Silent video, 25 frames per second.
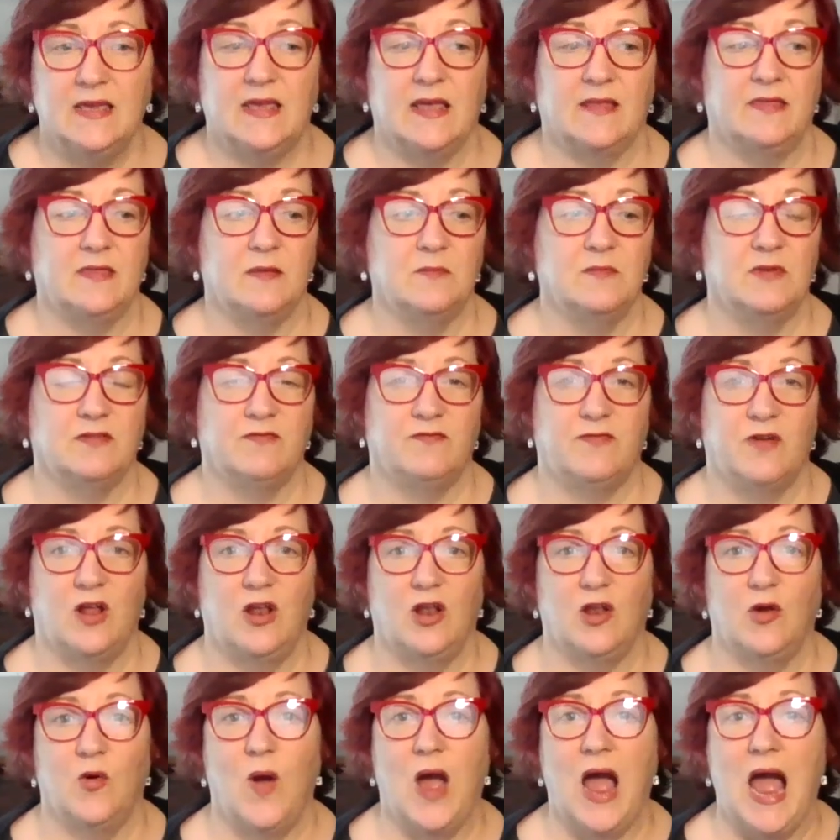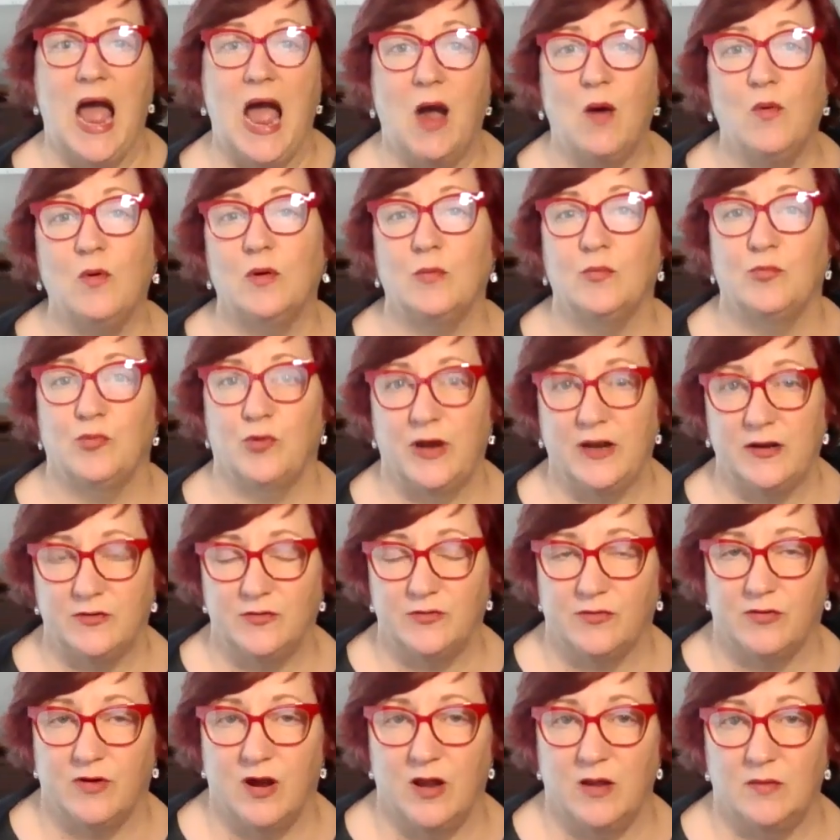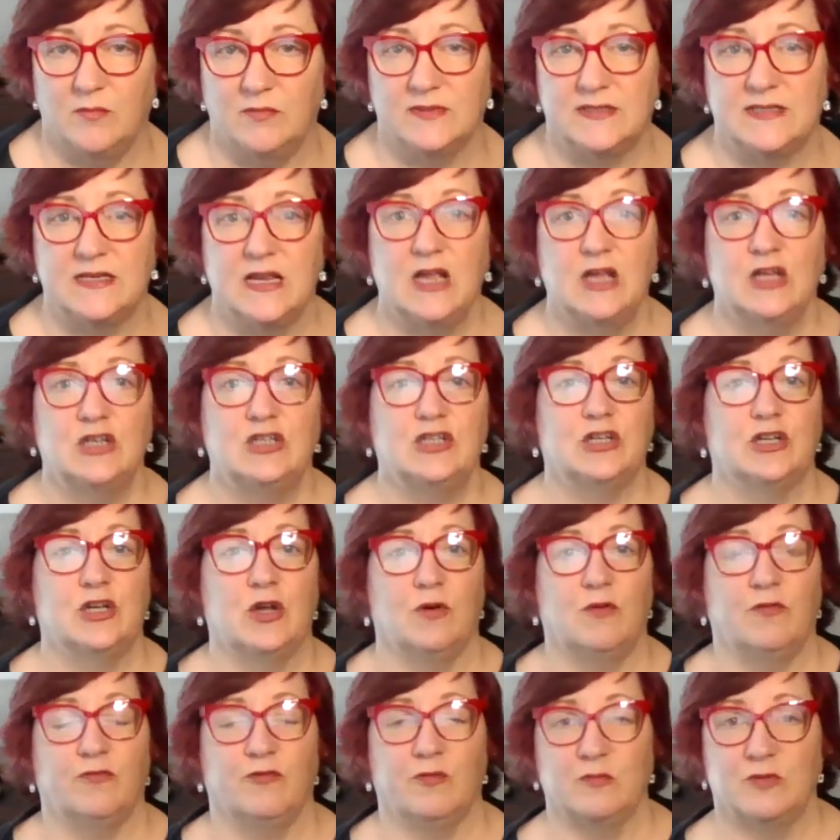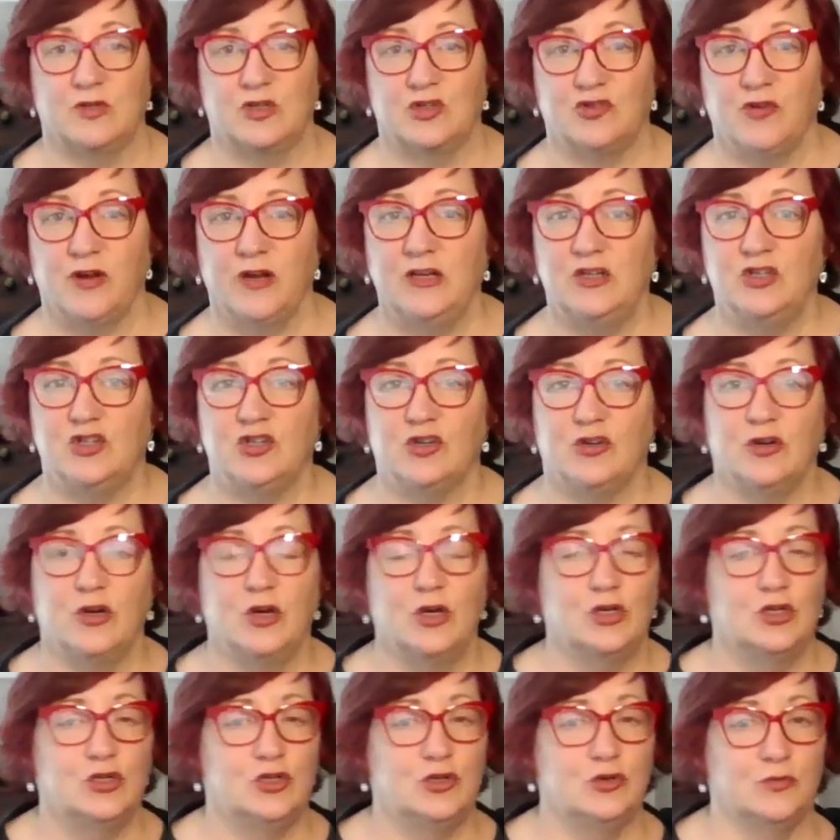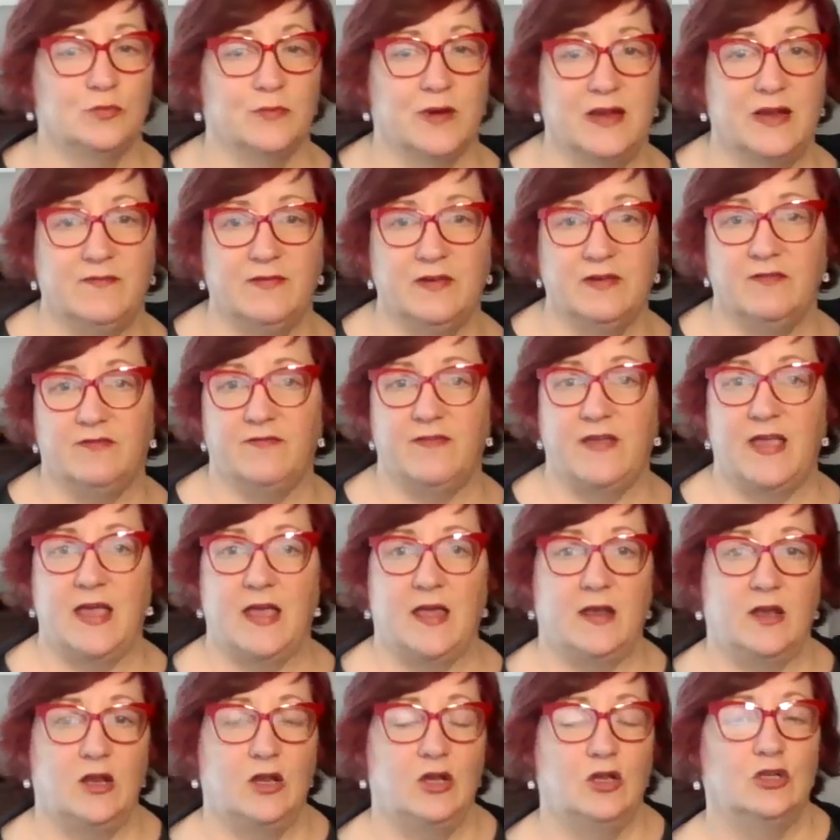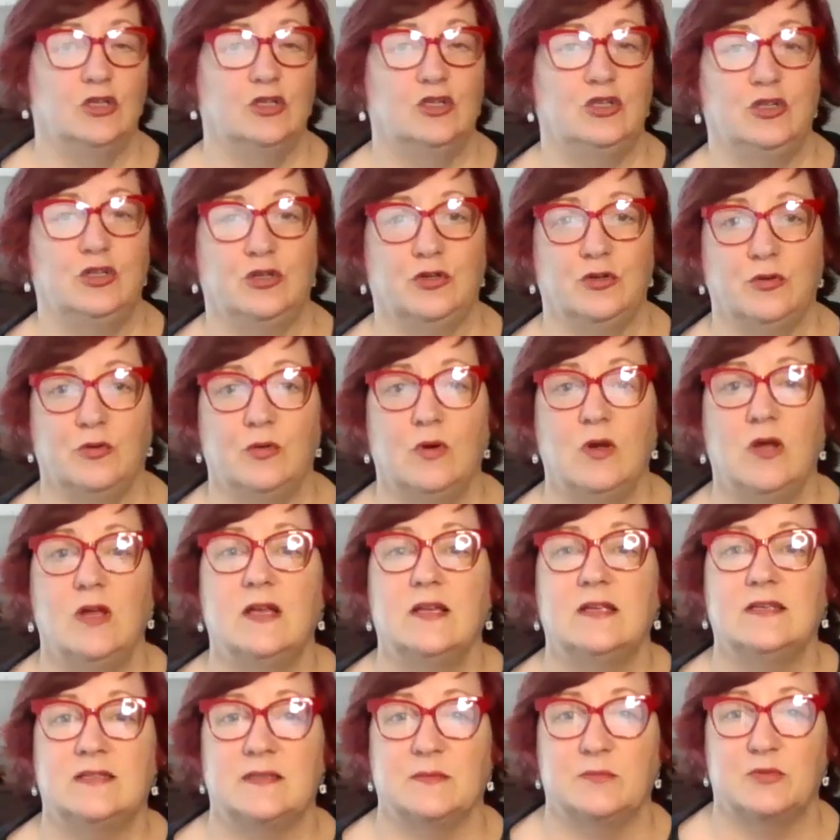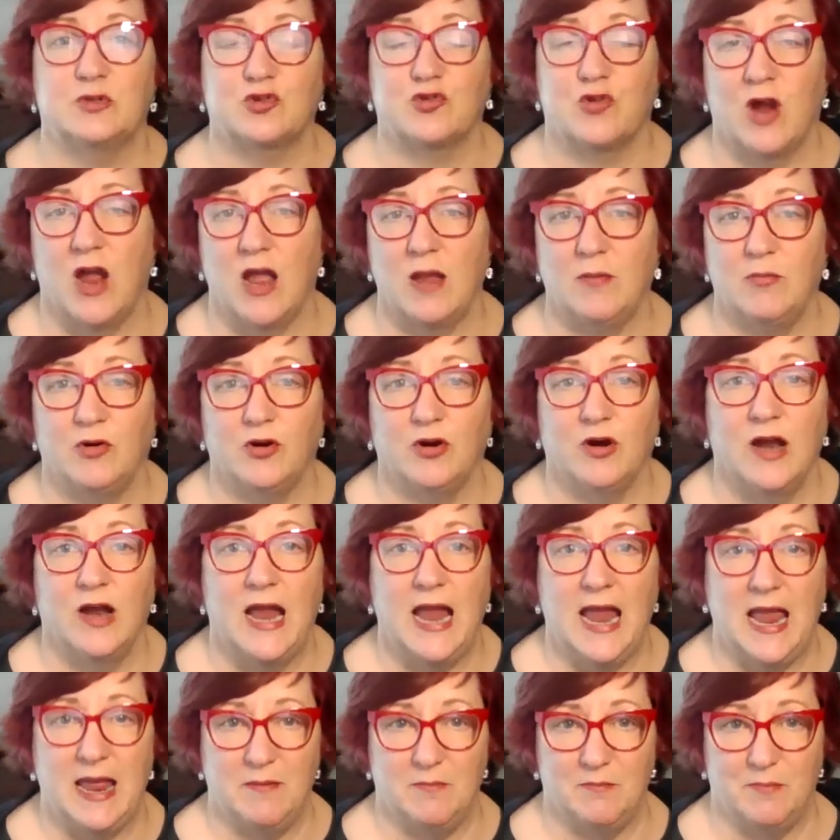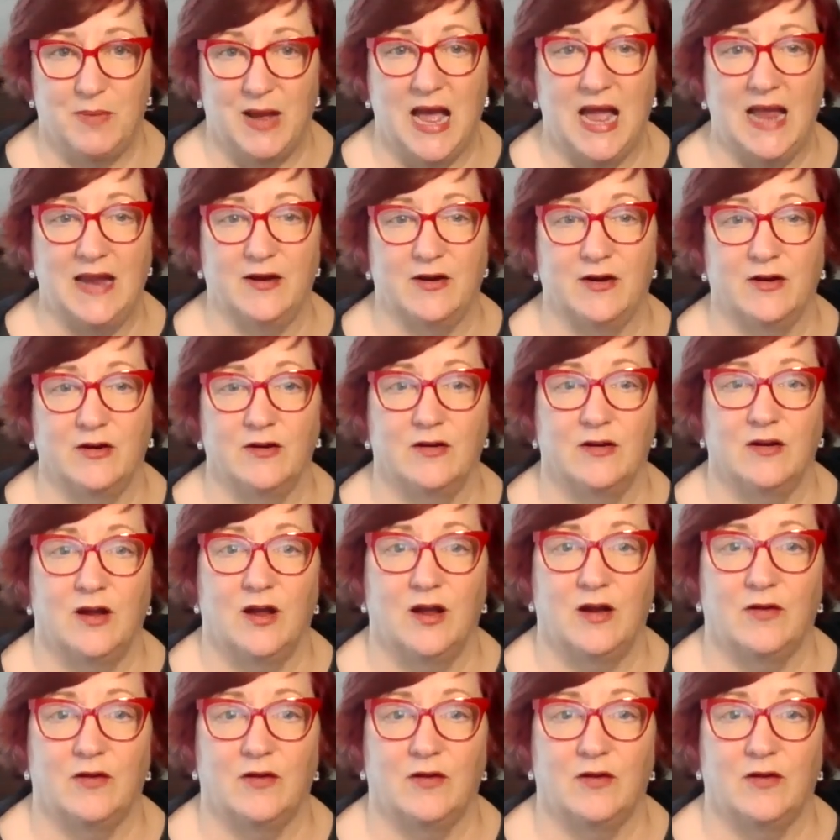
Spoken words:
get them to follow our breadcrumbs to go from stranger to raving fan to subscriber and buyer.